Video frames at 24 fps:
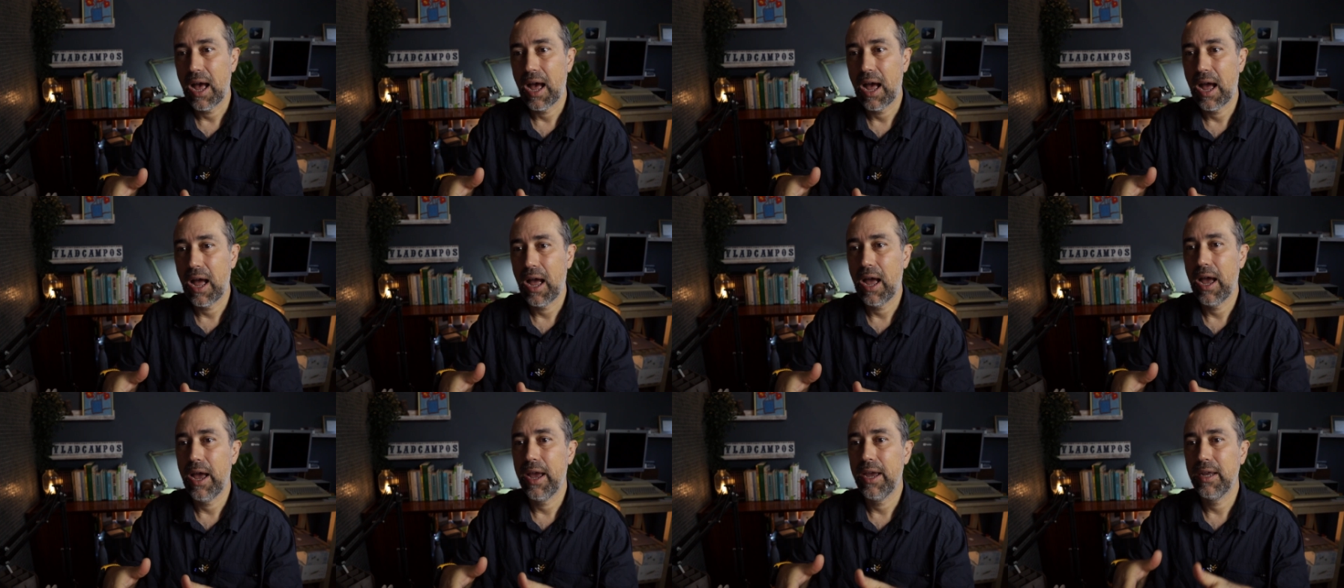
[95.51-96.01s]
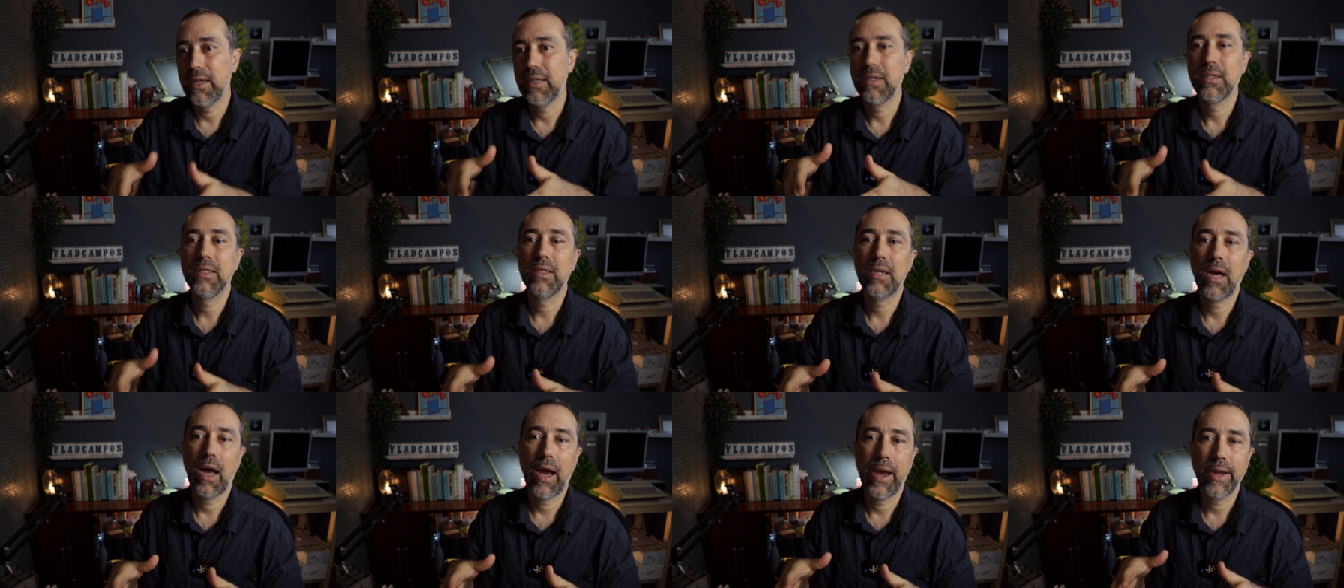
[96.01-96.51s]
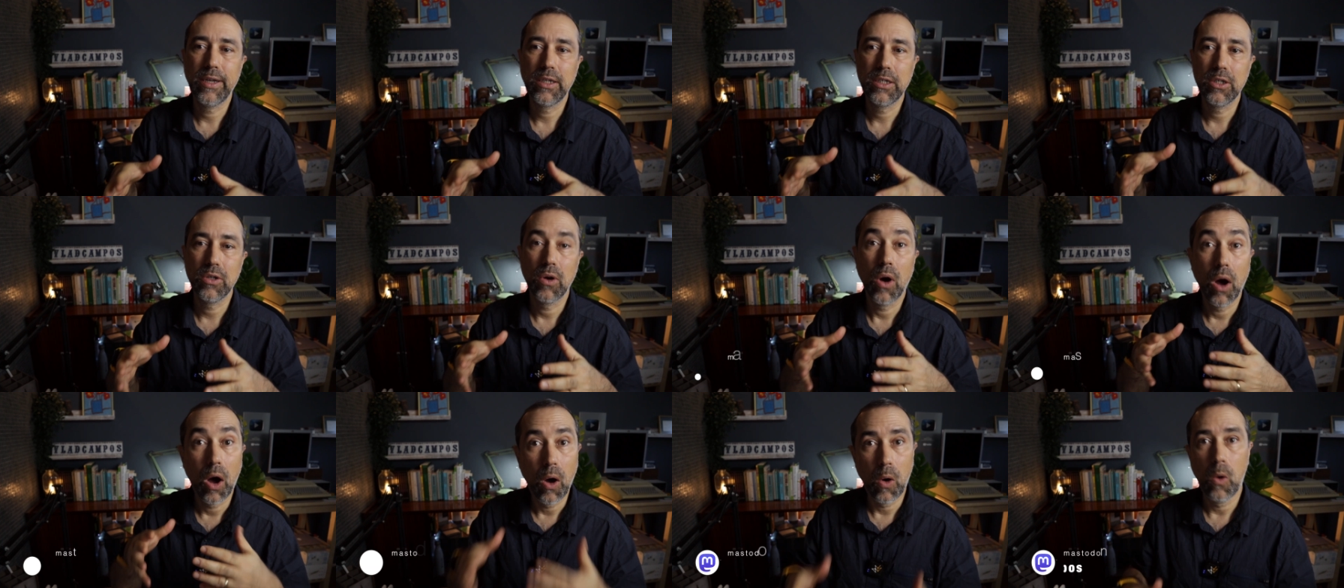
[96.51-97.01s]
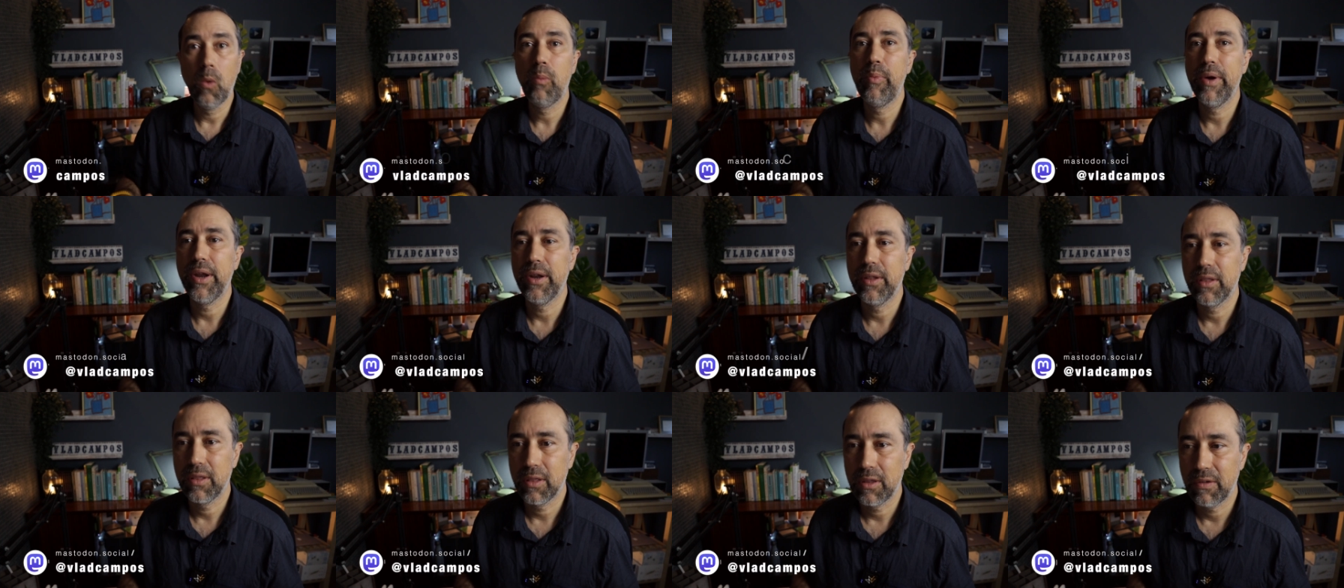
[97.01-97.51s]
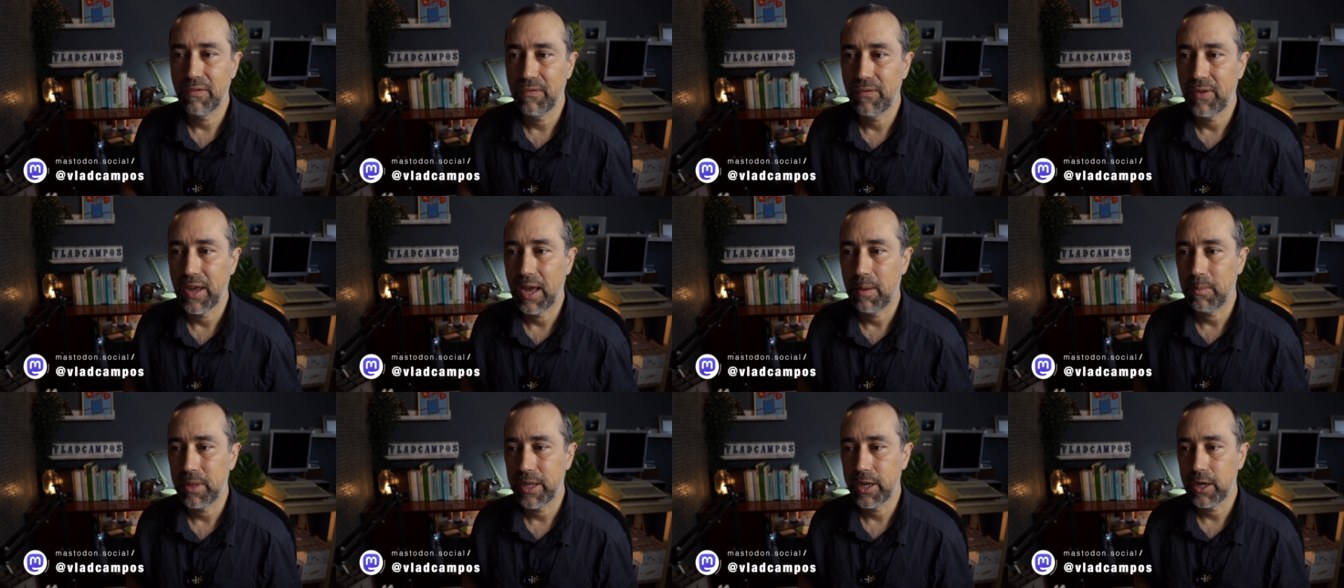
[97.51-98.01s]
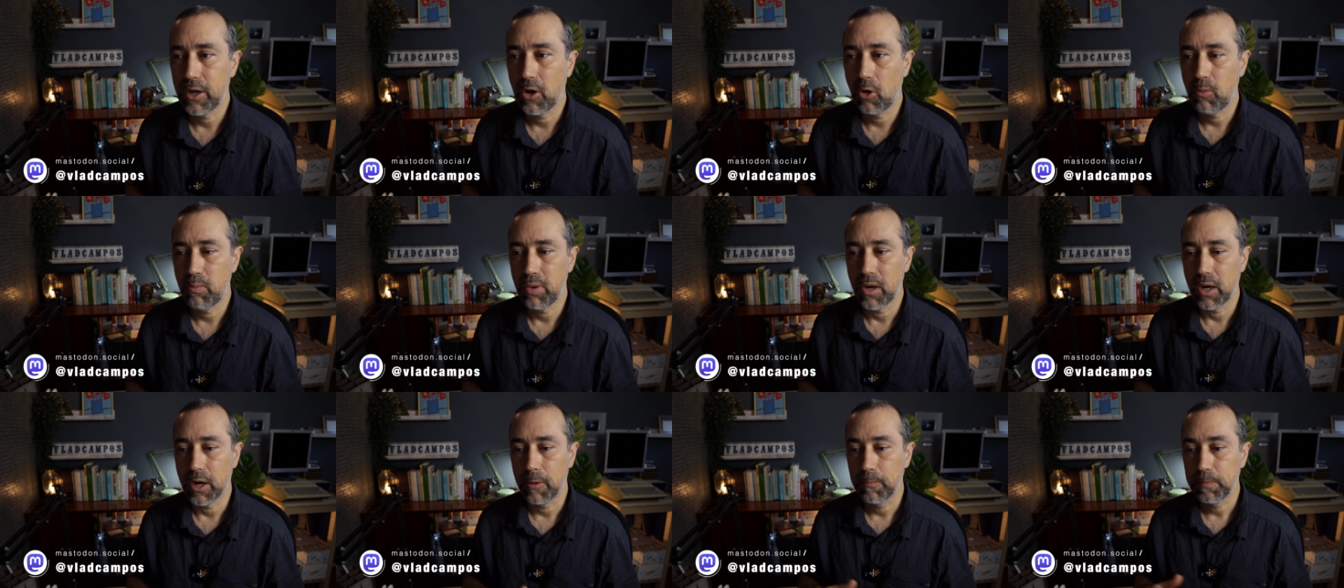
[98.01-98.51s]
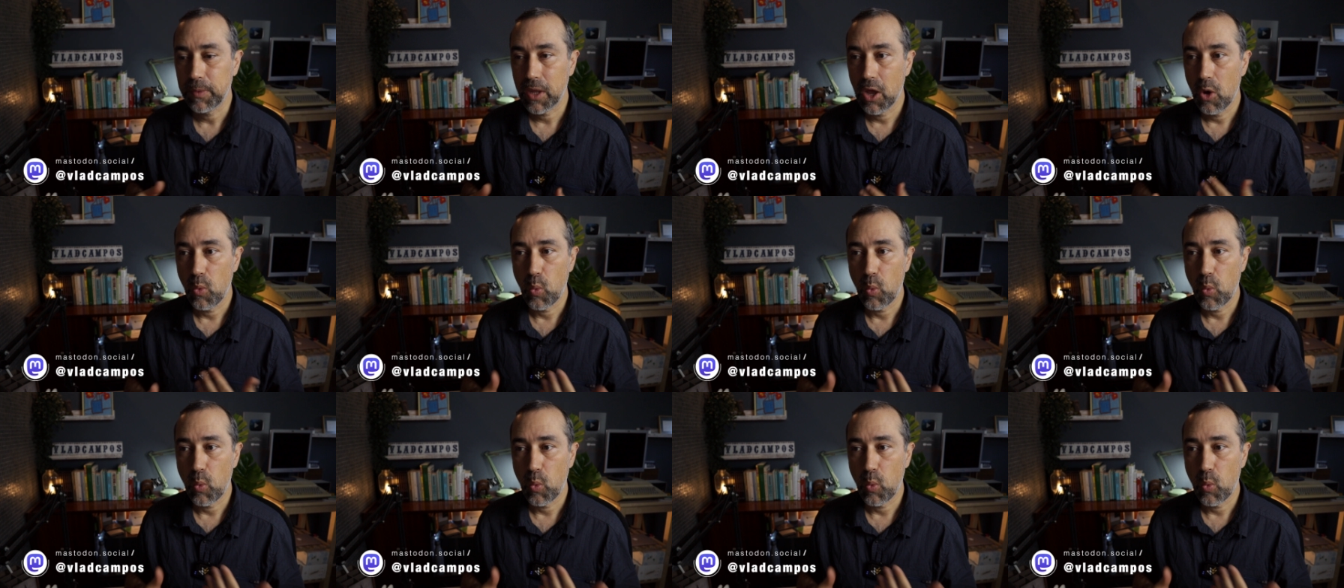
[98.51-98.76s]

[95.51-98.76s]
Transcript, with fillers: I decide to open the family notebook.